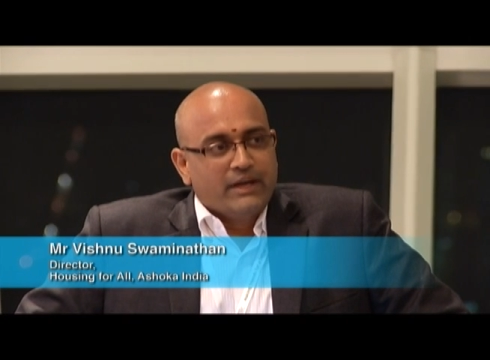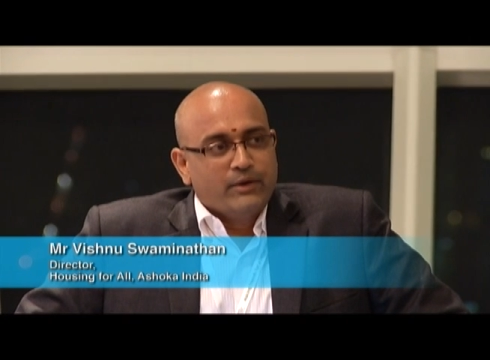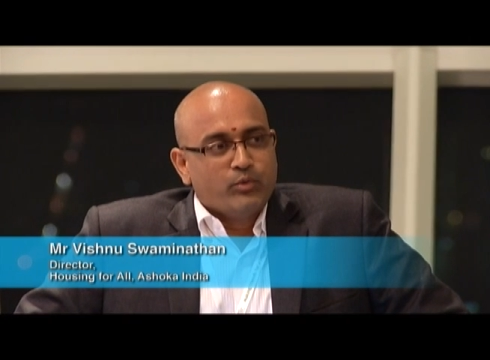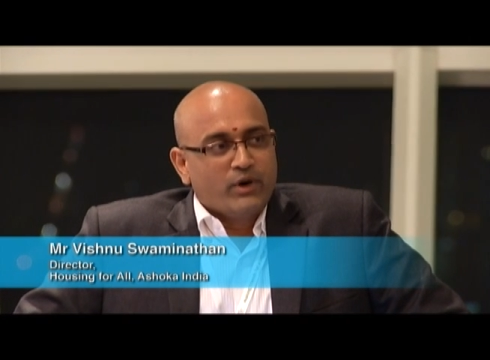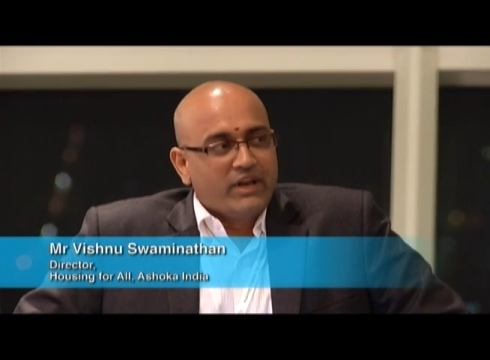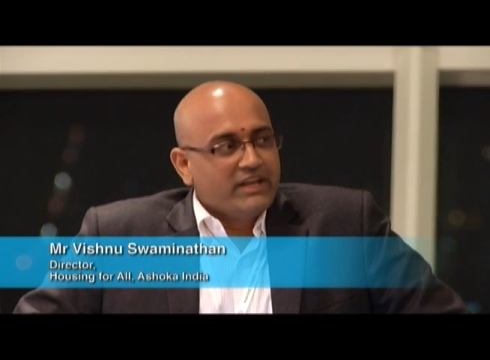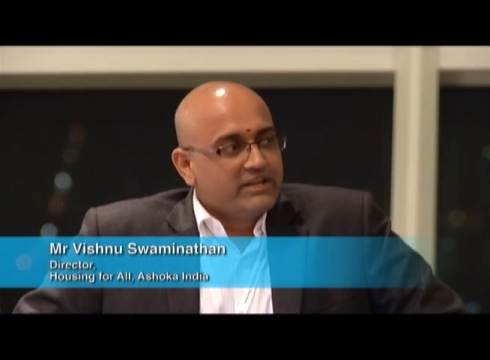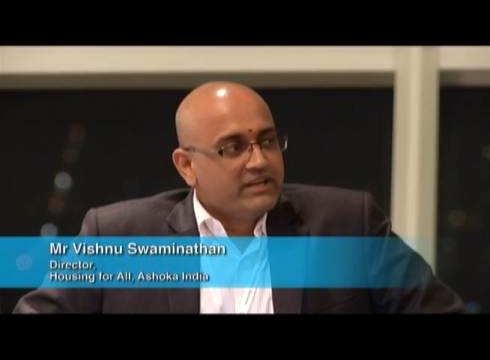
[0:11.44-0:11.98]

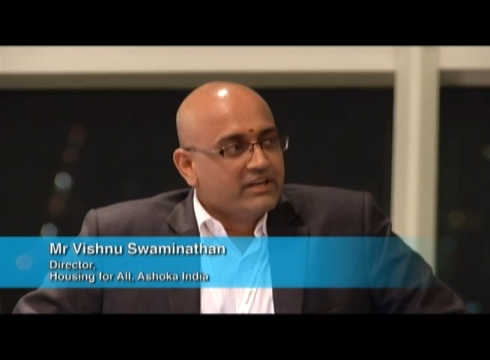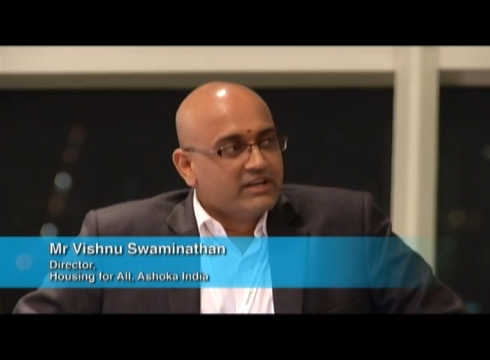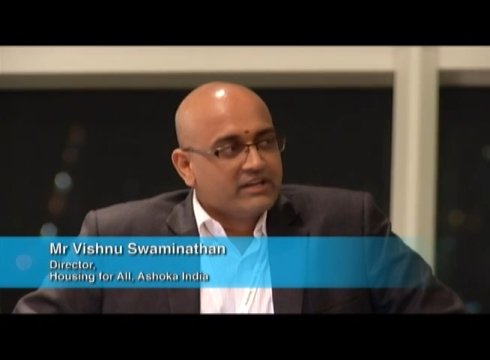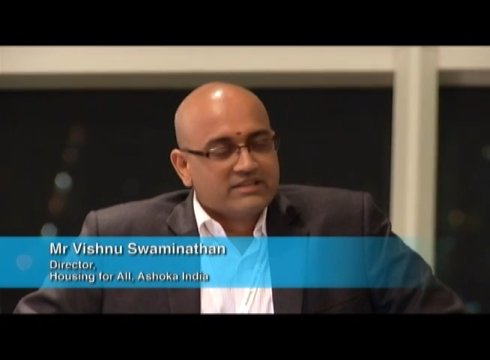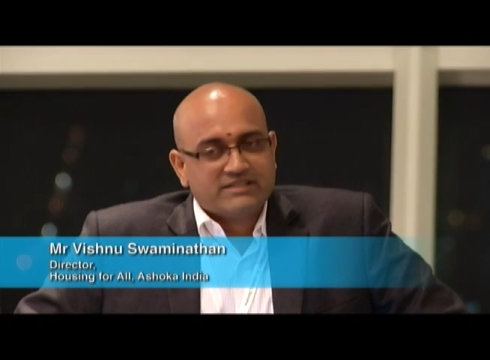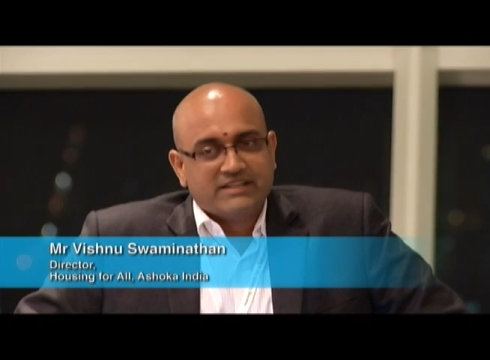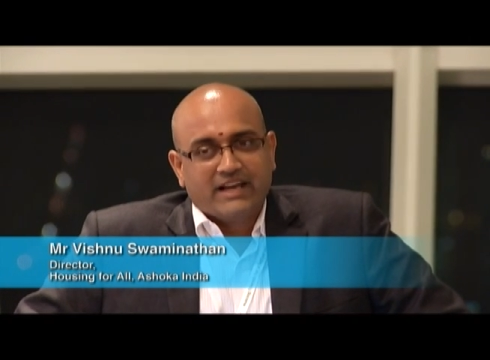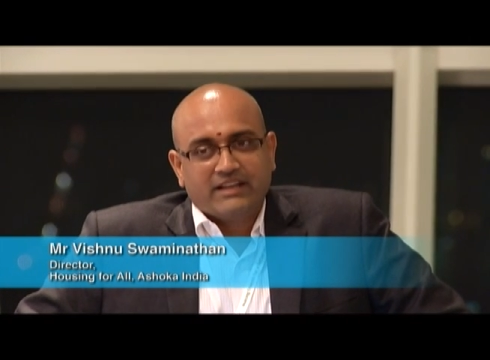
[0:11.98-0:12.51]
And what I hear
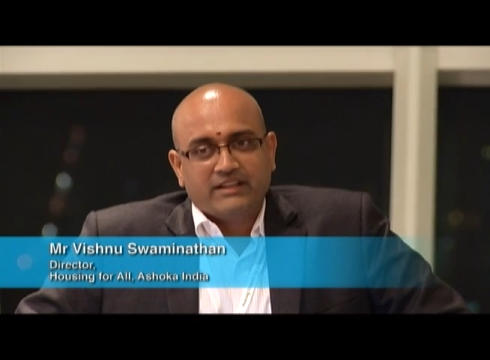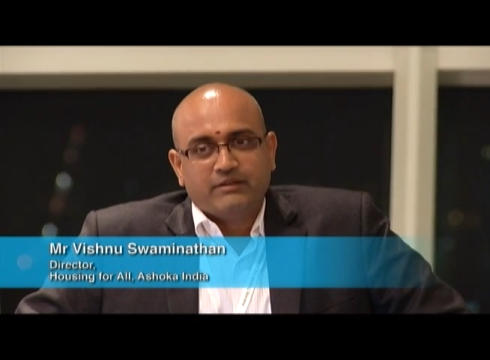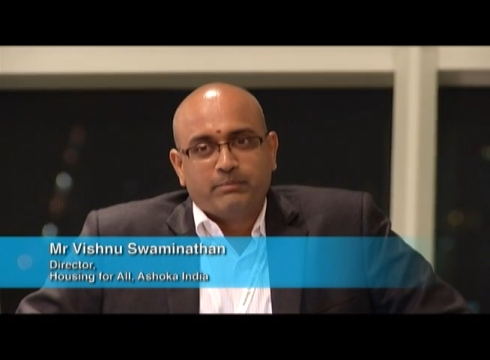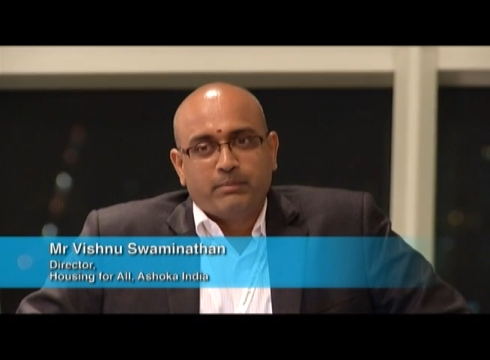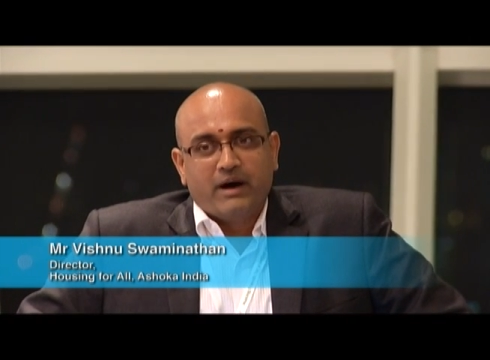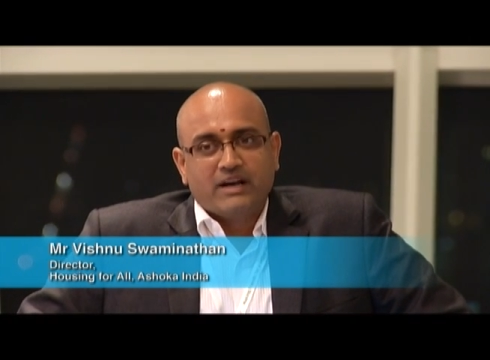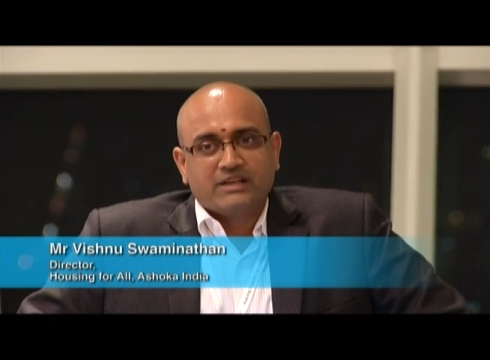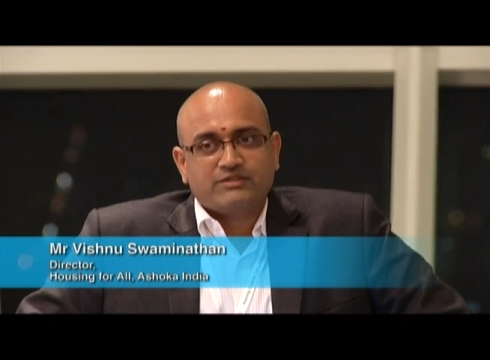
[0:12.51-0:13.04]
is that
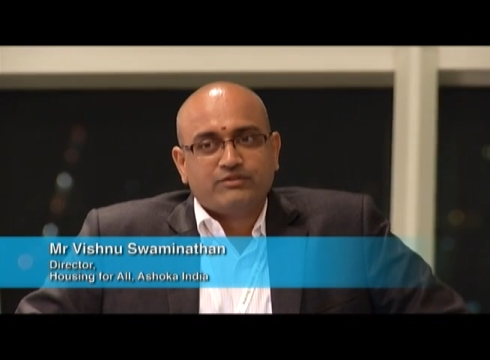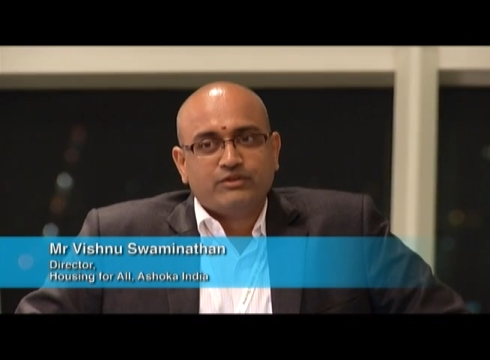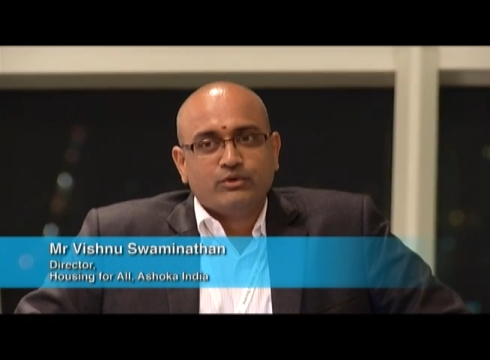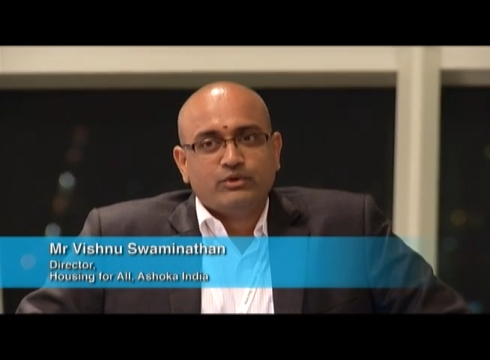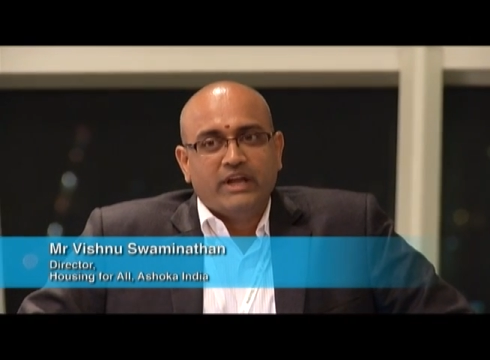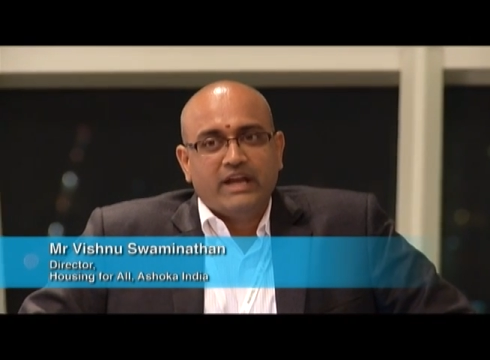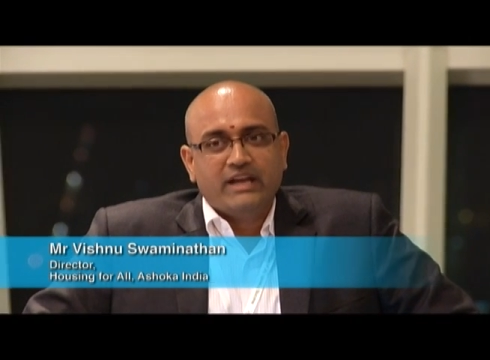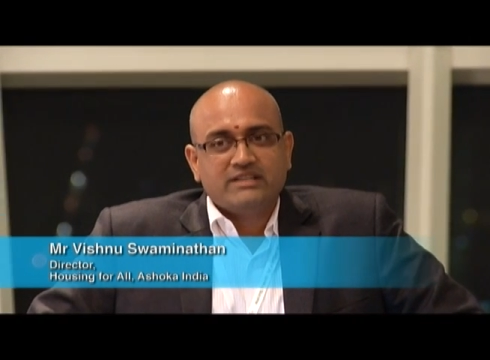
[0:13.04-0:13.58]
the past
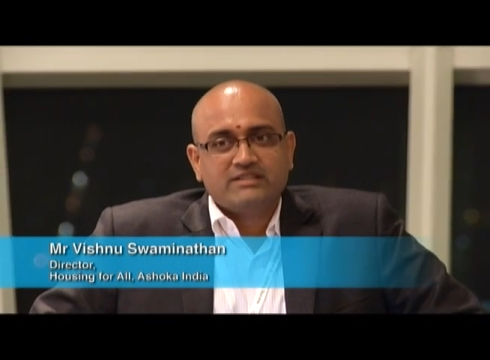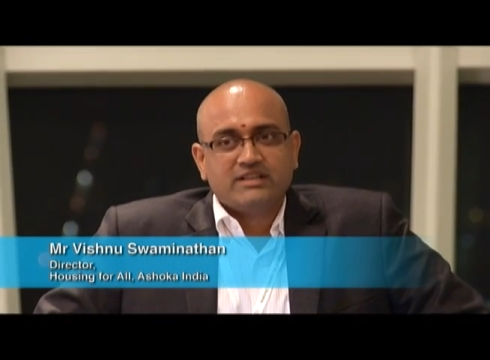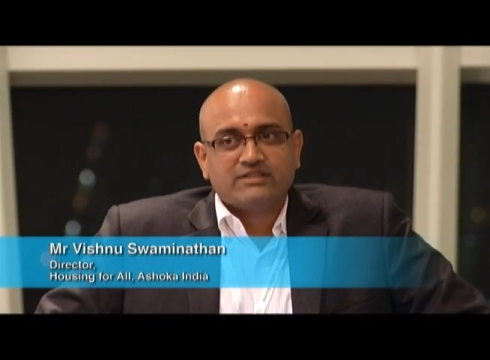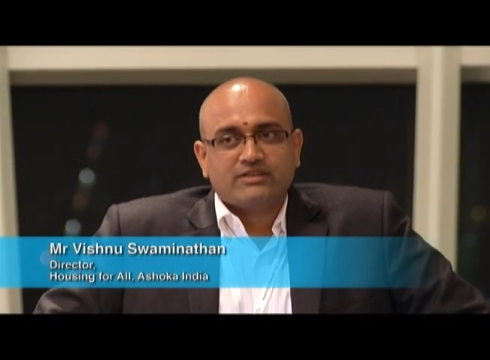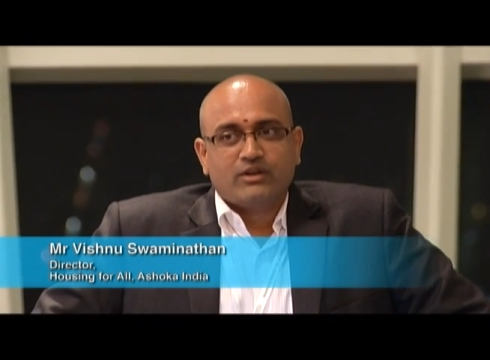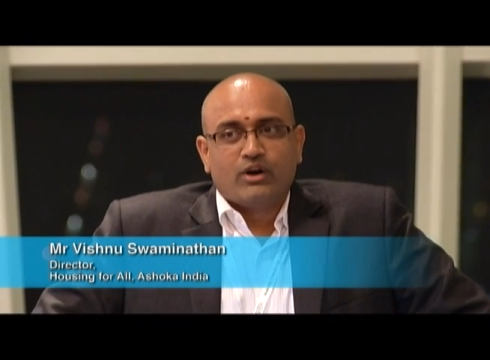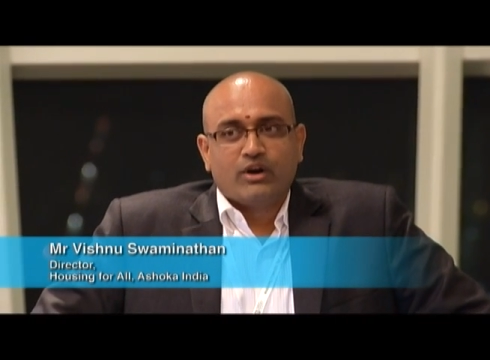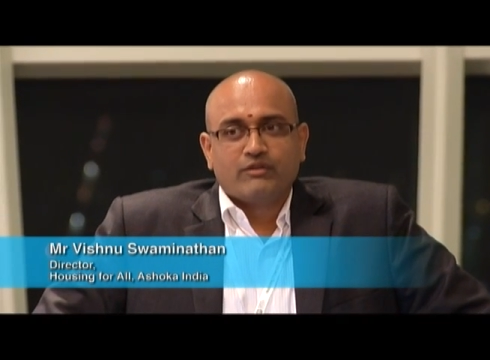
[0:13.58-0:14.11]
few days
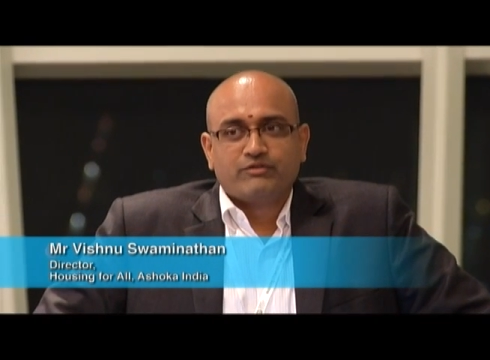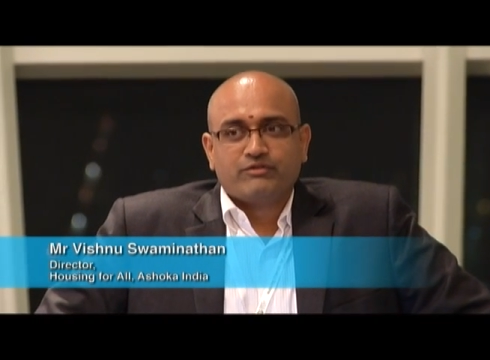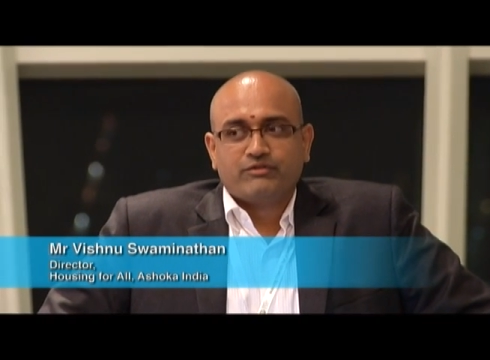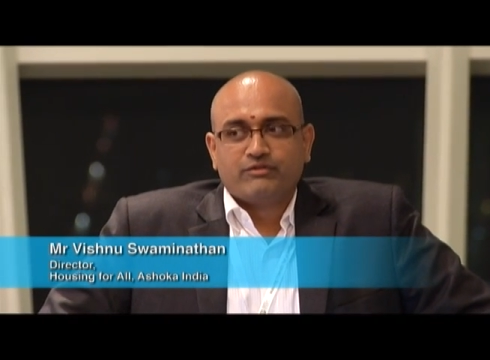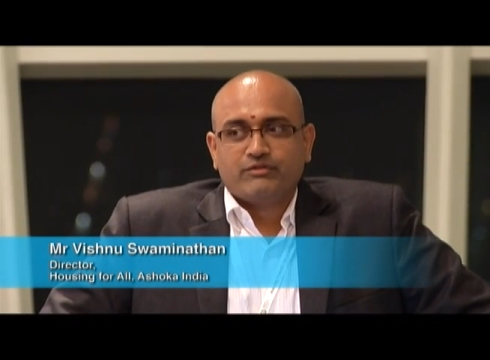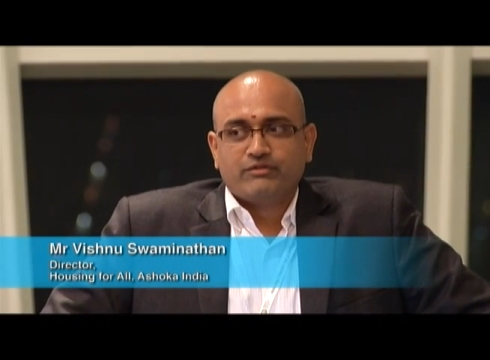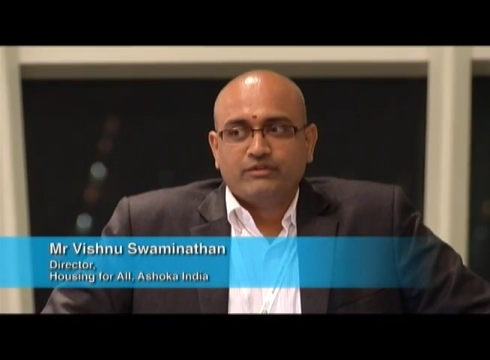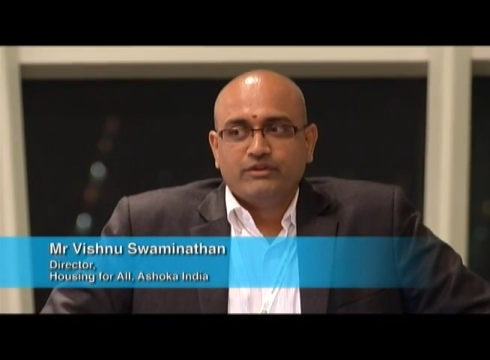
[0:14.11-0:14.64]
there's a lot
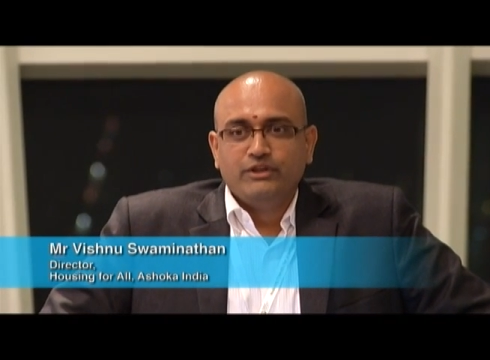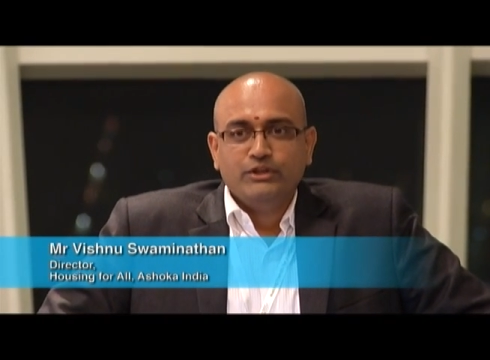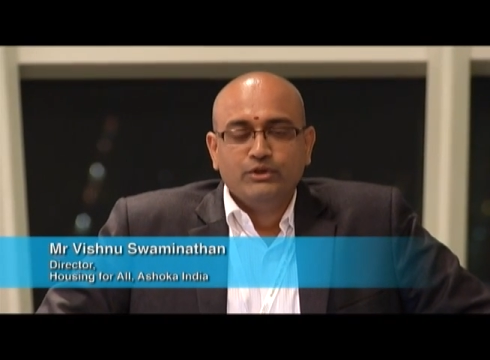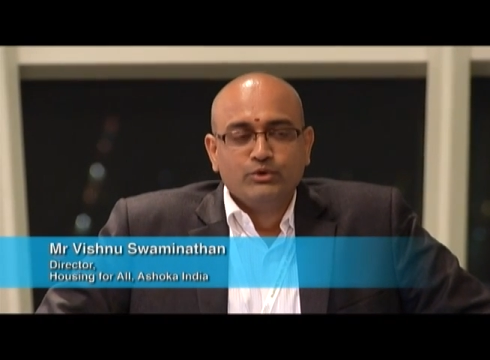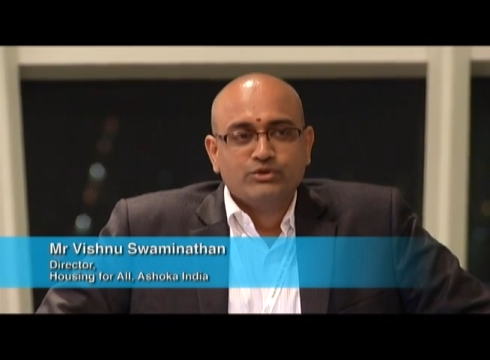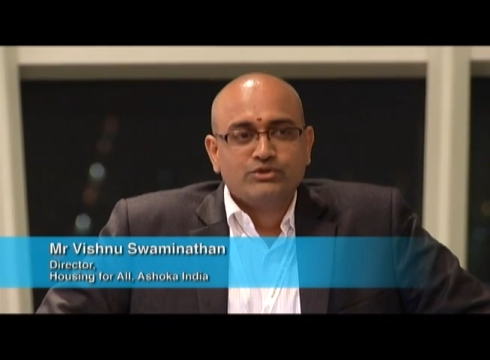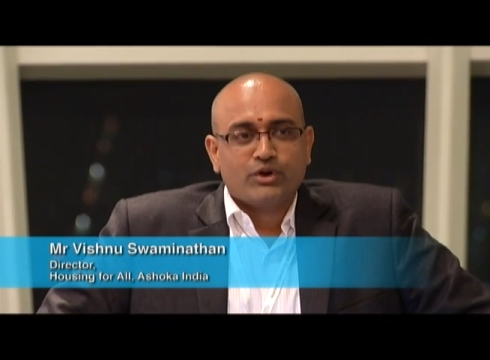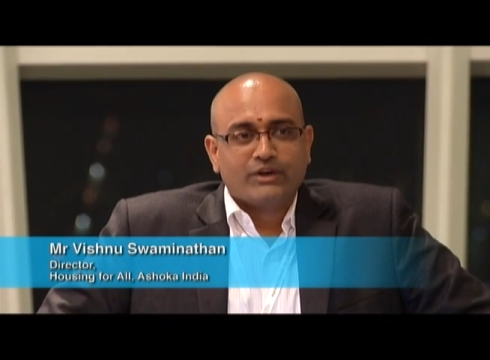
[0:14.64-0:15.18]
of
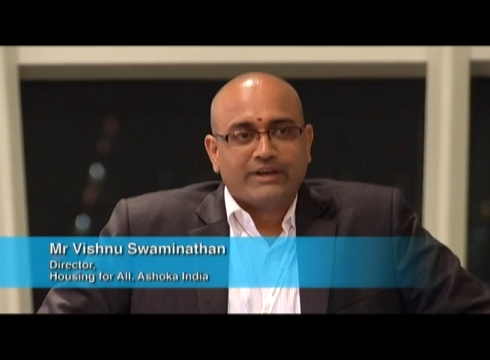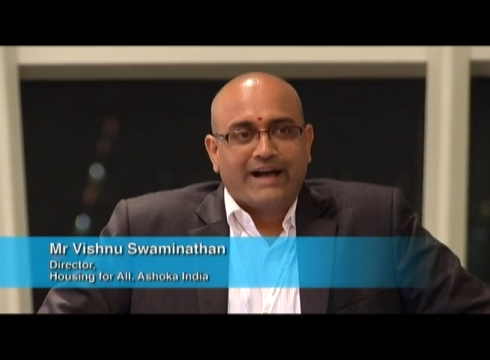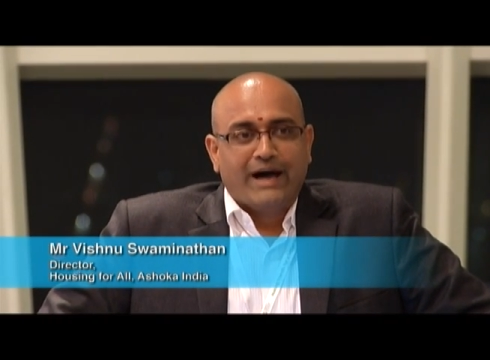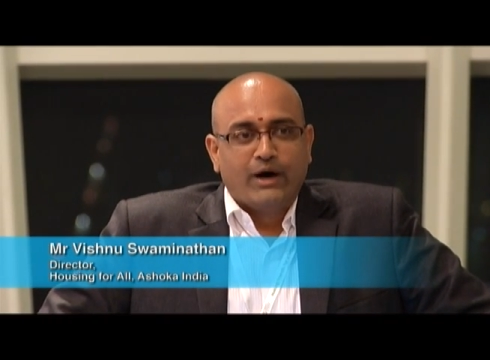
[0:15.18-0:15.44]
news on